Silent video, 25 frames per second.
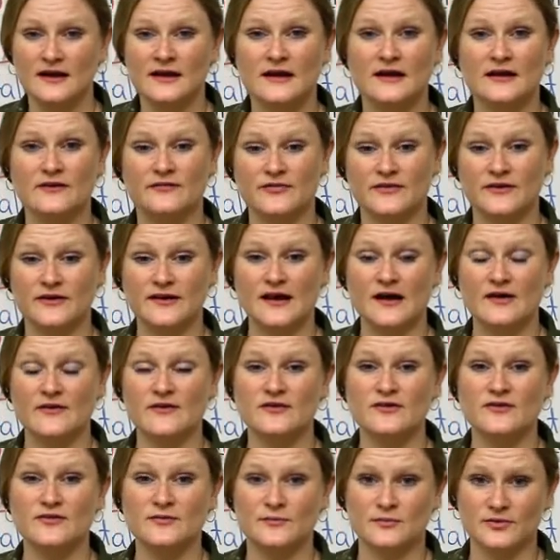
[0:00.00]
If the noun
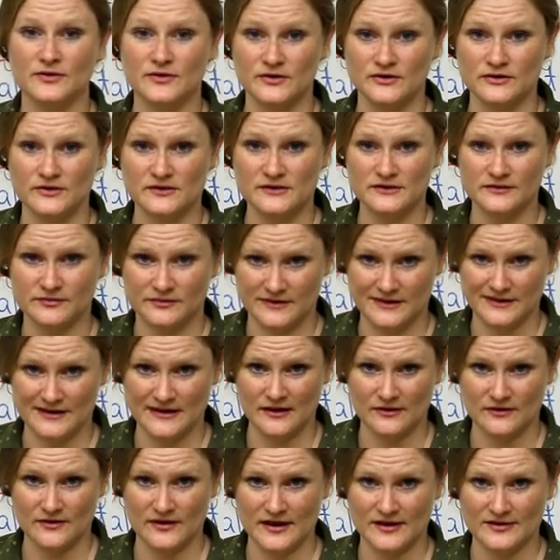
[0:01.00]
is plural, if the
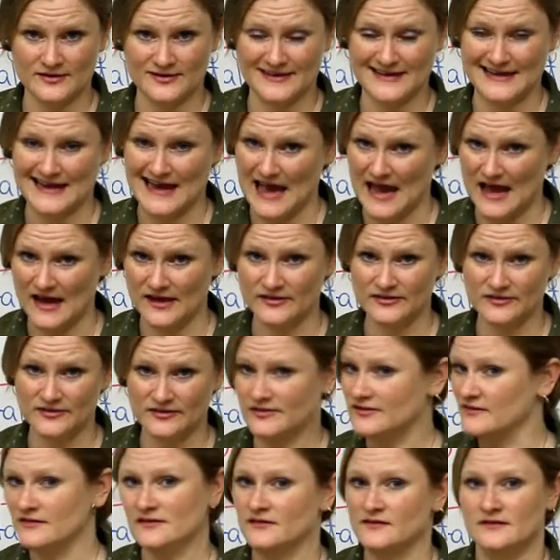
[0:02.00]
noun has an
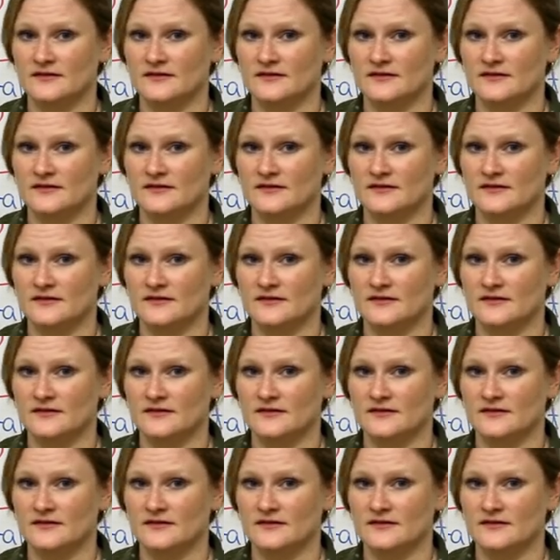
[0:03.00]
S,